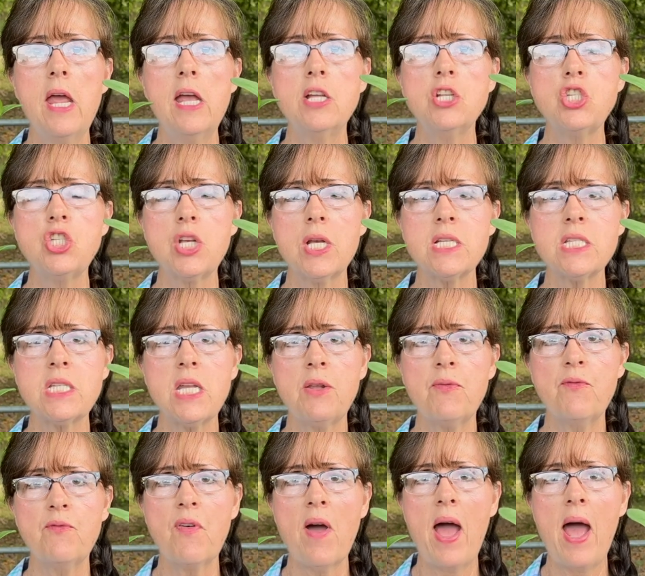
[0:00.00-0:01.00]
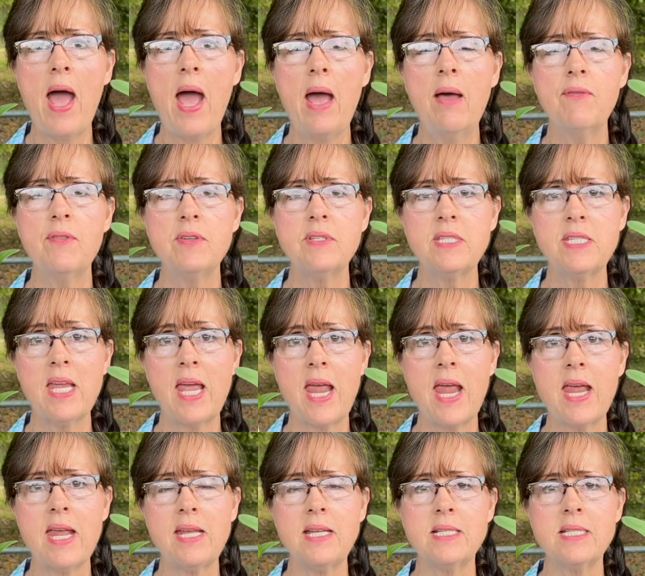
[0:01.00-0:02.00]
just in 5
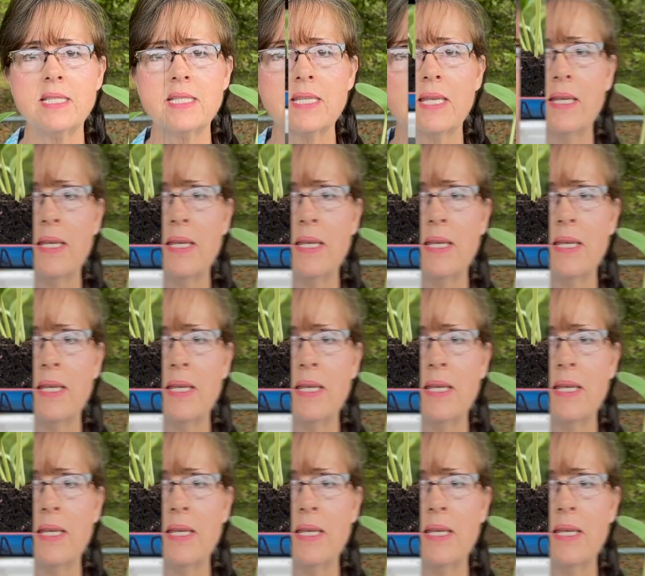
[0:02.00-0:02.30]
days.